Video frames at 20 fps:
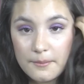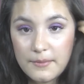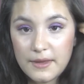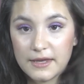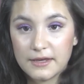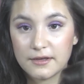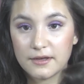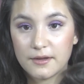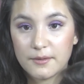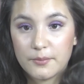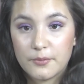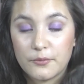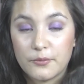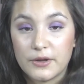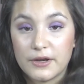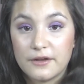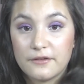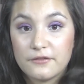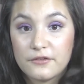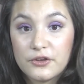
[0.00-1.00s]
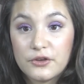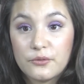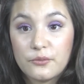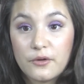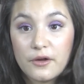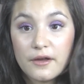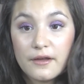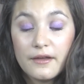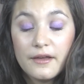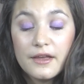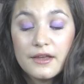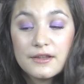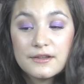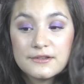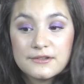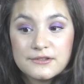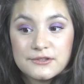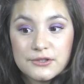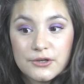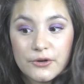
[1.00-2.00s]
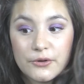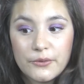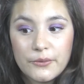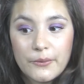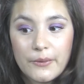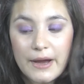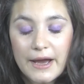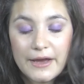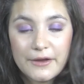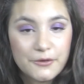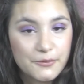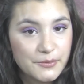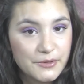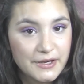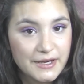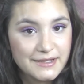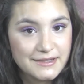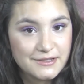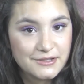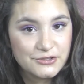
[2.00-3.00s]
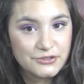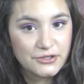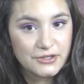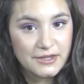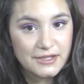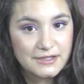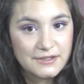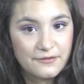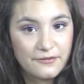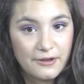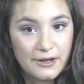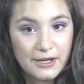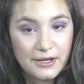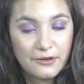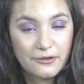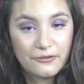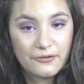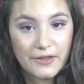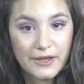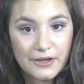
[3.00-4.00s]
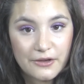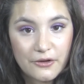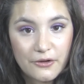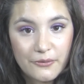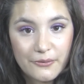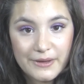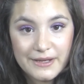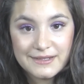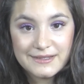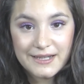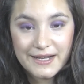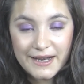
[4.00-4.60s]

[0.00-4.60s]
makeup, whatever you want. So I hope you guys enjoyed this video like always,